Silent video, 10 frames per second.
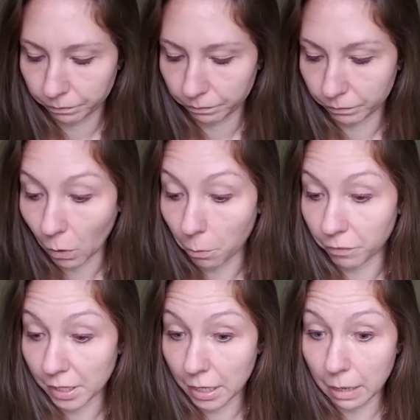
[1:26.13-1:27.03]
And
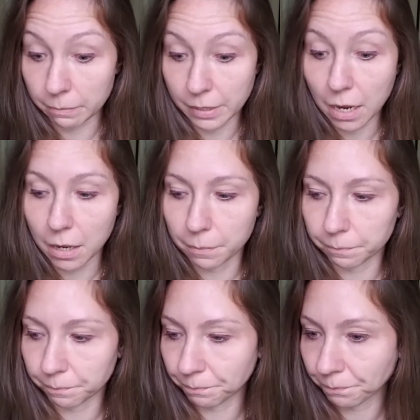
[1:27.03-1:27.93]
hopefully it comes
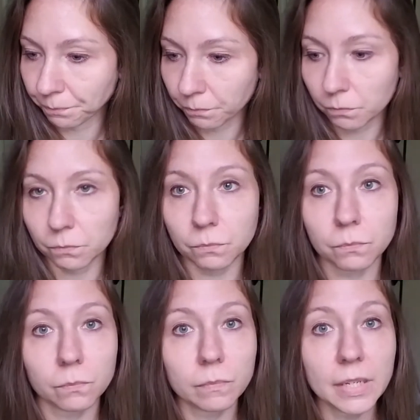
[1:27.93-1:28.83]
up
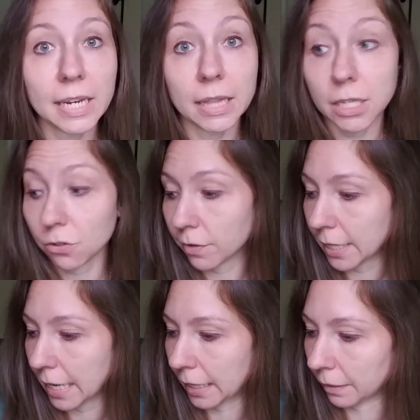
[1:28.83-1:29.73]
in this
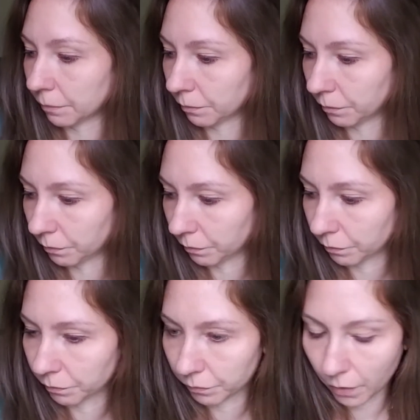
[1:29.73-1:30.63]
reading.
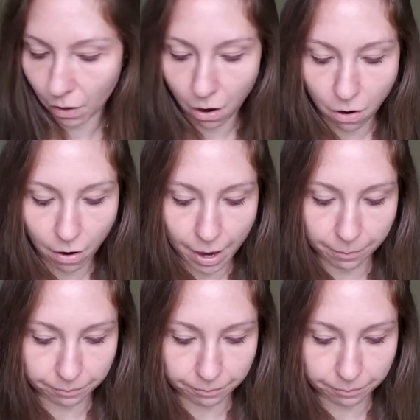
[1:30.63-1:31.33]
All right.